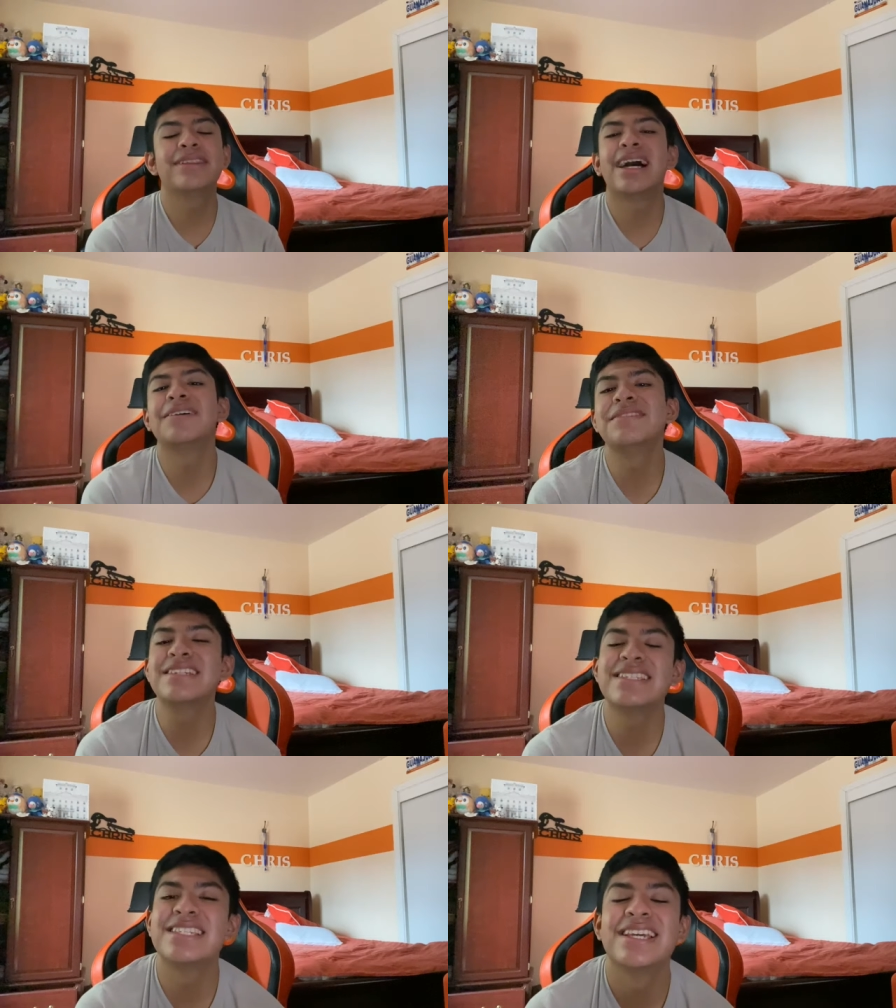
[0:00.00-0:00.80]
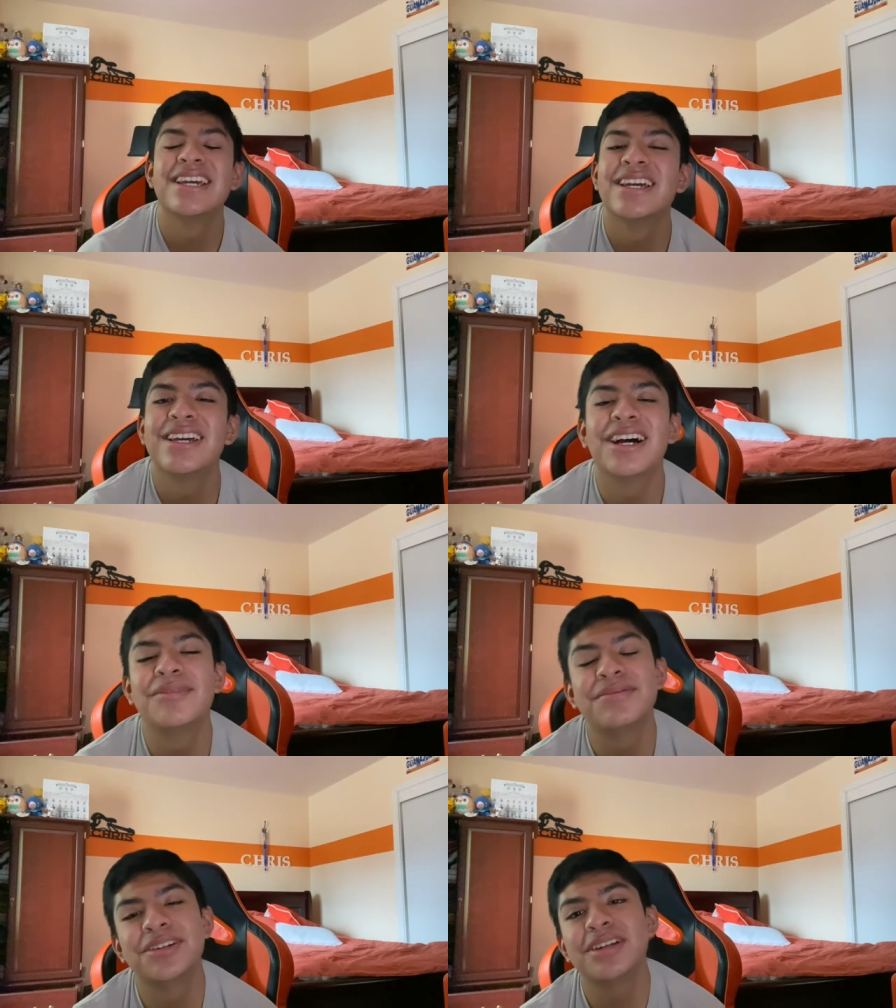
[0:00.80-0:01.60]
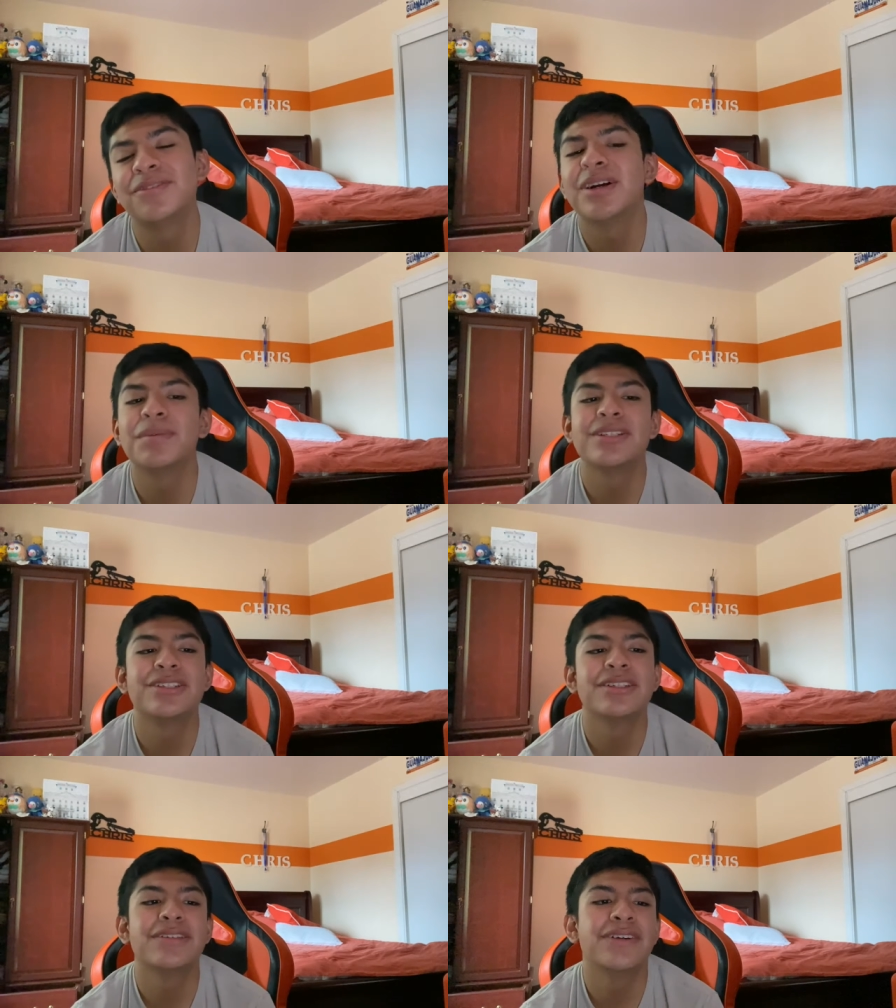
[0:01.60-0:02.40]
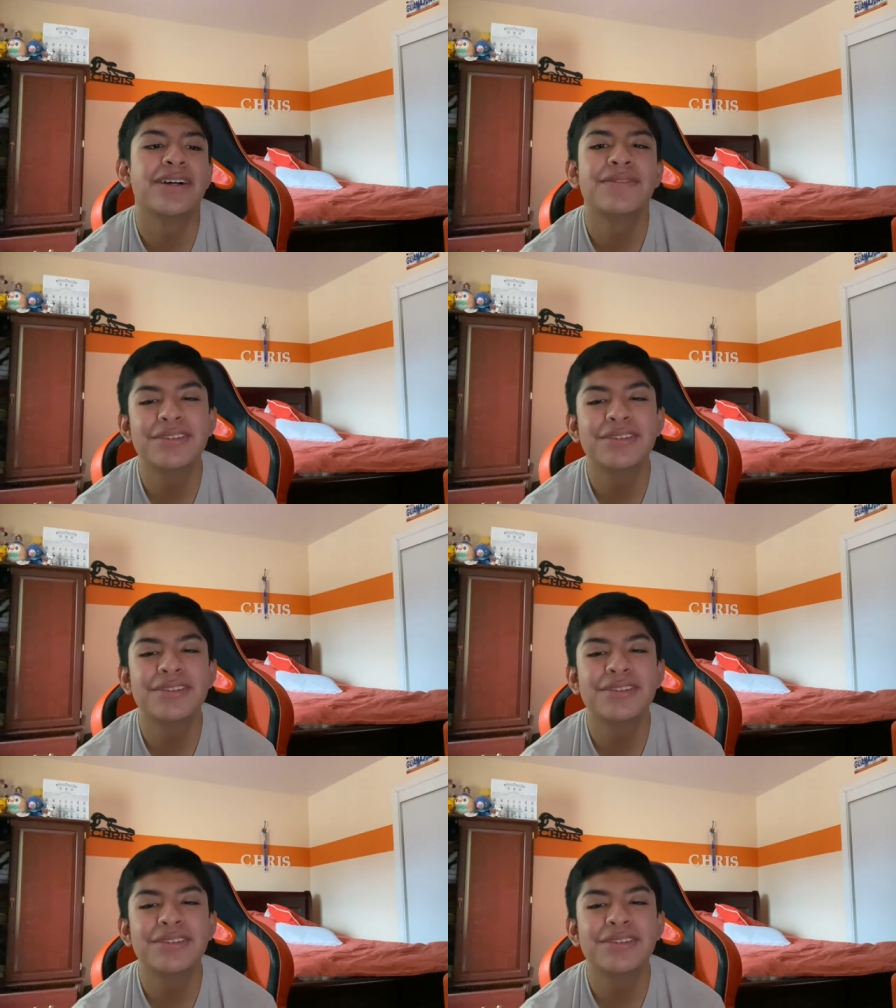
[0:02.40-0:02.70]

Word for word: that was um 34 plus 35.